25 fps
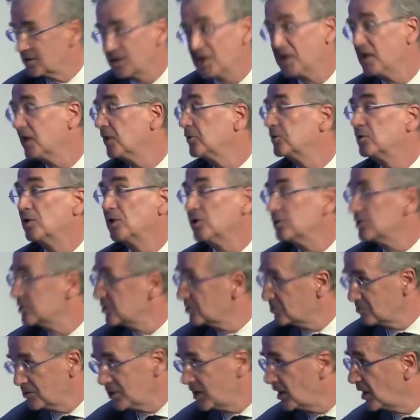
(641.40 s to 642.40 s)
They are not
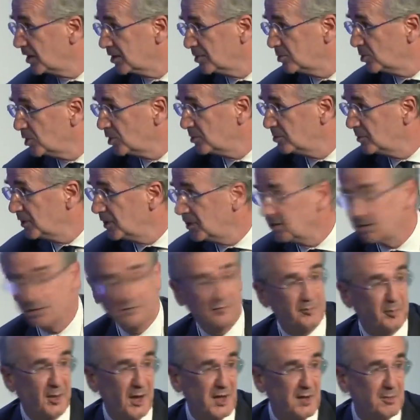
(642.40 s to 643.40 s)
a reliable mean
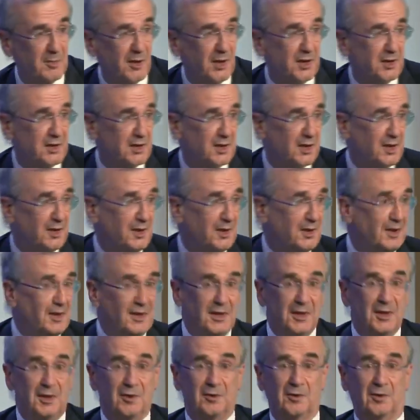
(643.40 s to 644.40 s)
of payment.
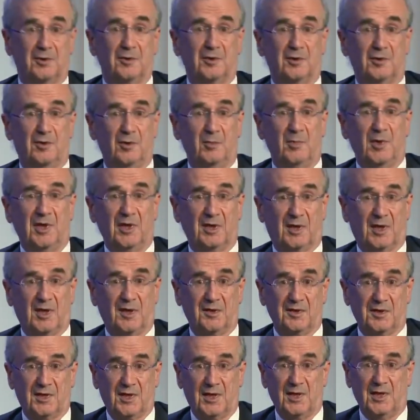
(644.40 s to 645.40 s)
In order to be a
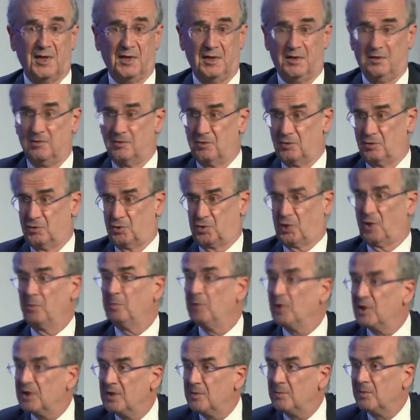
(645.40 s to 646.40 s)
currency,
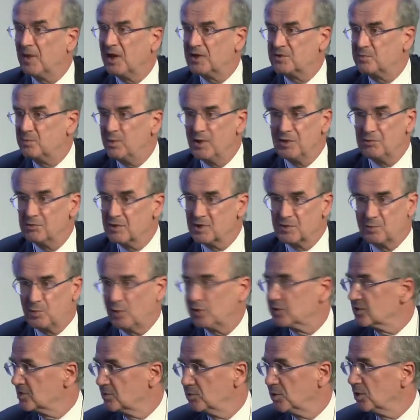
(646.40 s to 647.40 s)
somebody must be
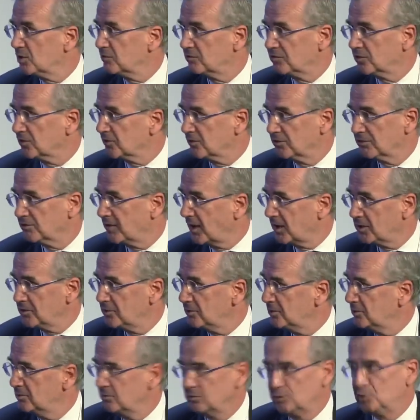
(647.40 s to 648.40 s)
responsible for the
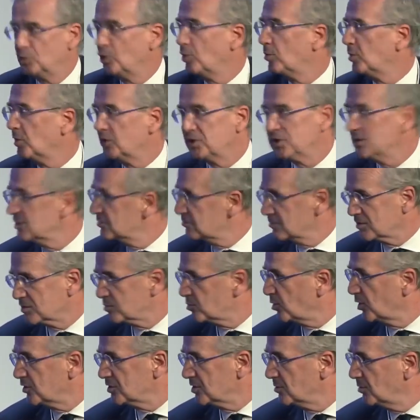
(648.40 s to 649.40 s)
value. Nobody is
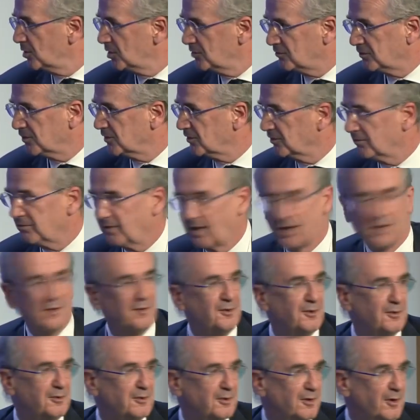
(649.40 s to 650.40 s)
responsible for the
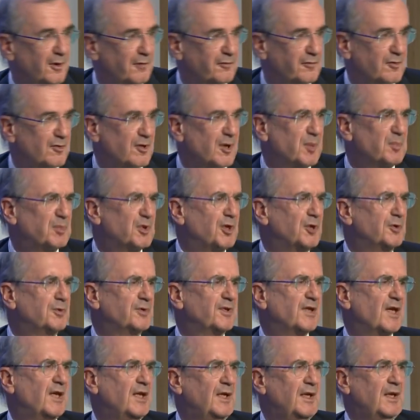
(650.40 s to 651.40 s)
value of
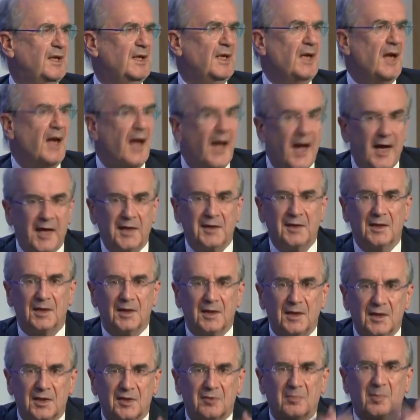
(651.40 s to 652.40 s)
cryptos. And
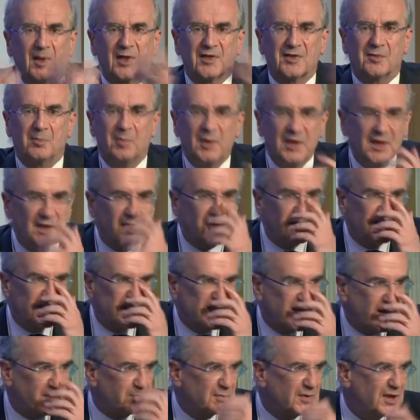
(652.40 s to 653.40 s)
it must be
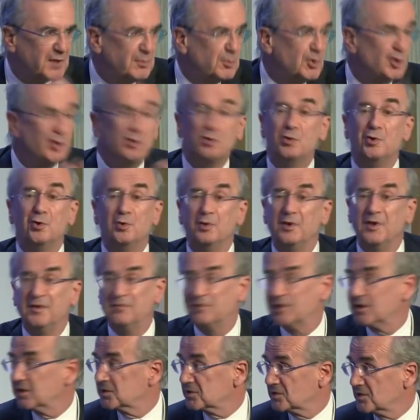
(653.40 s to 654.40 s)
accepted
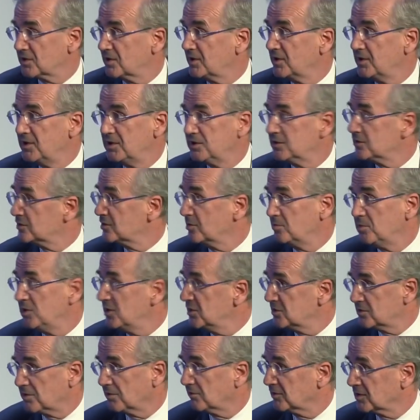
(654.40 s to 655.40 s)
universally as a
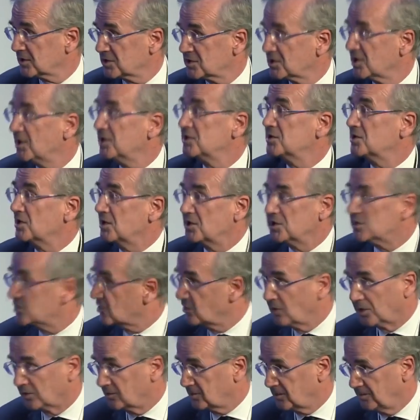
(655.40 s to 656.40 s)
means of exchange.
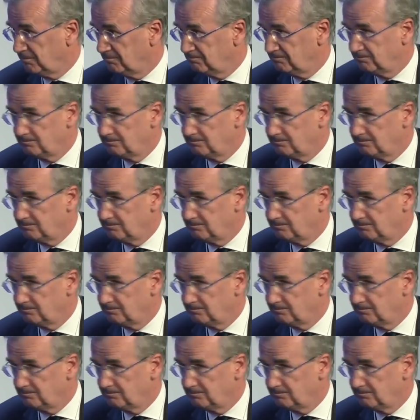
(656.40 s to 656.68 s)
It's not.